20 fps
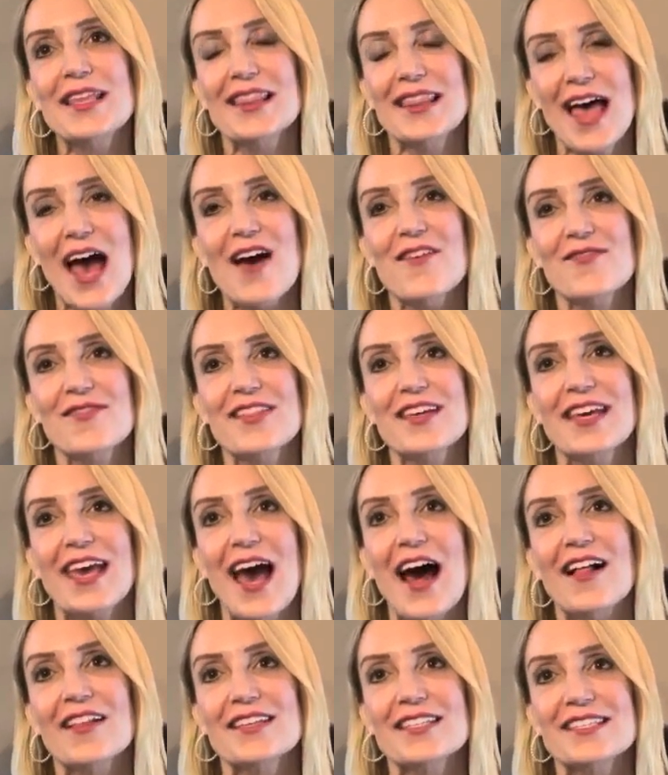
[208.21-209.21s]
left the
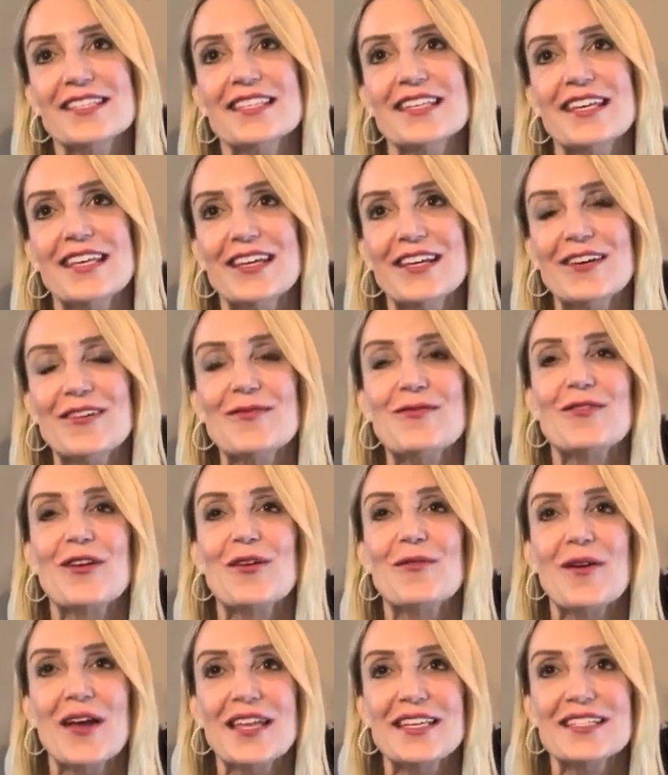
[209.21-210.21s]
Colosseum, we
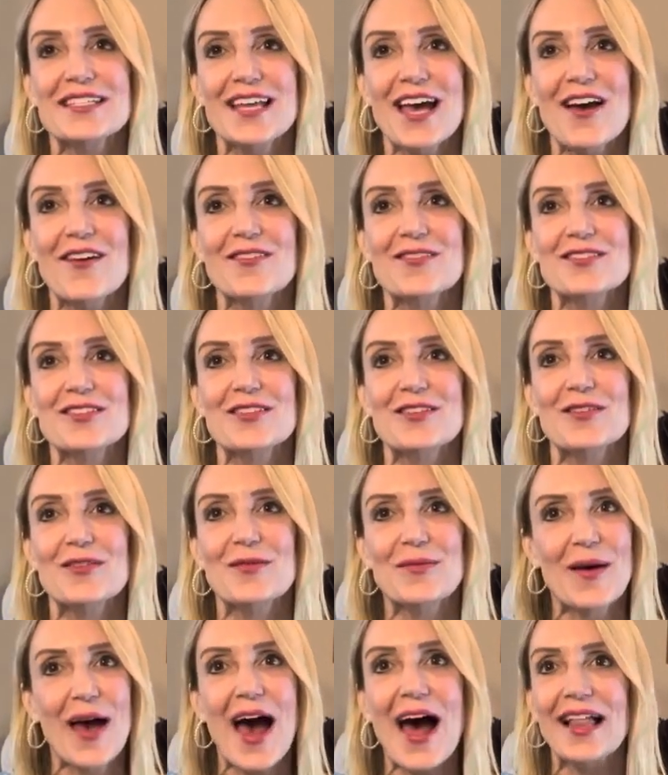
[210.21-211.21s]
went down to
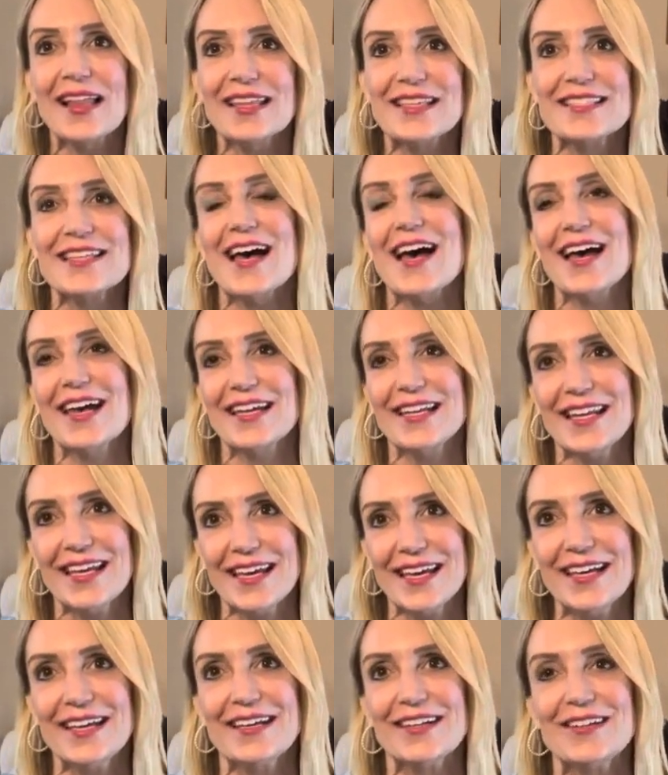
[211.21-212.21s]
Palatine
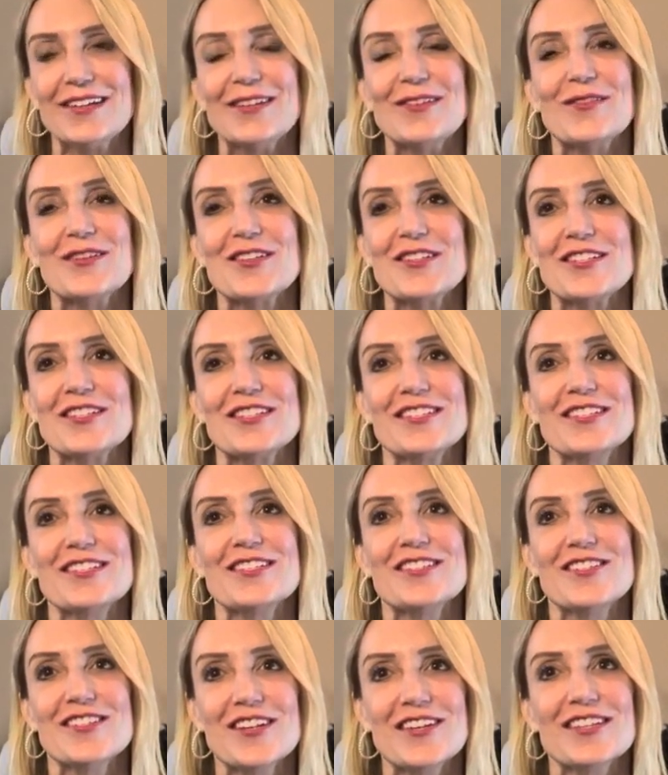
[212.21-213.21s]
Hill, which is
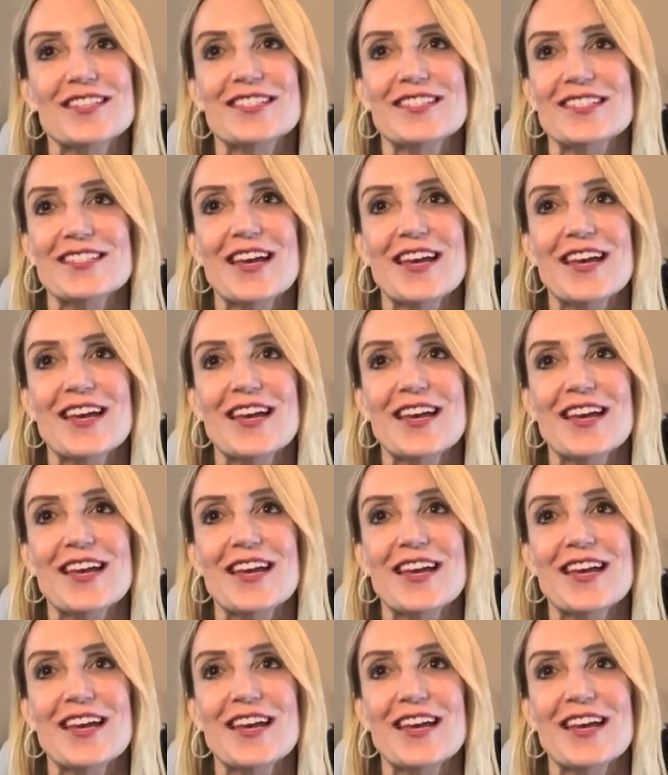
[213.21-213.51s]
just